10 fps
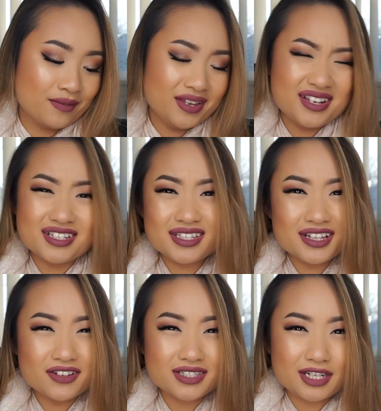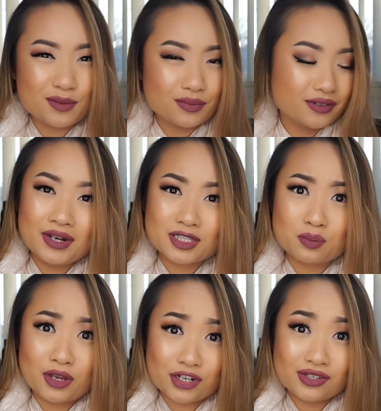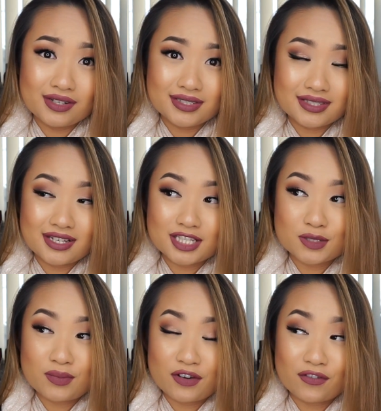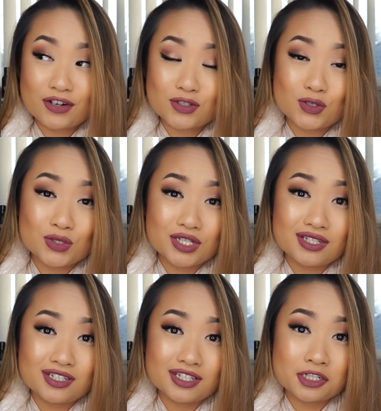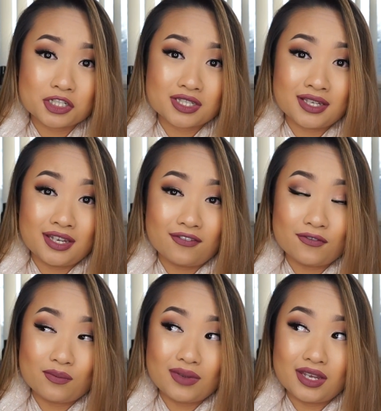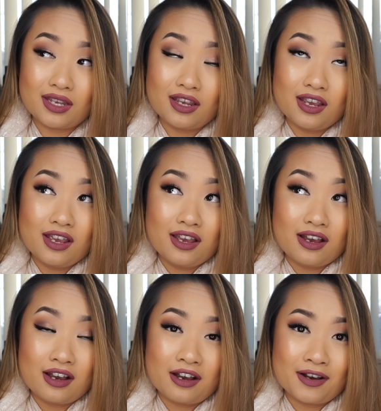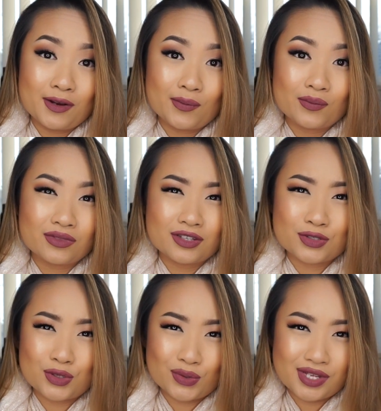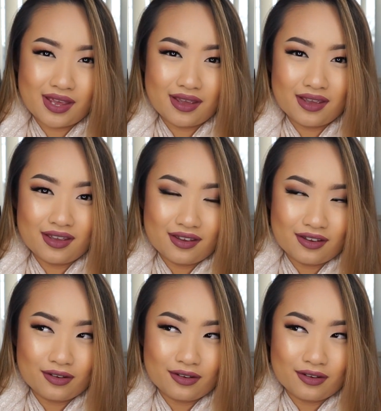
It's just a little steep. I mean, especially since my friend Susie did just gift me the Zote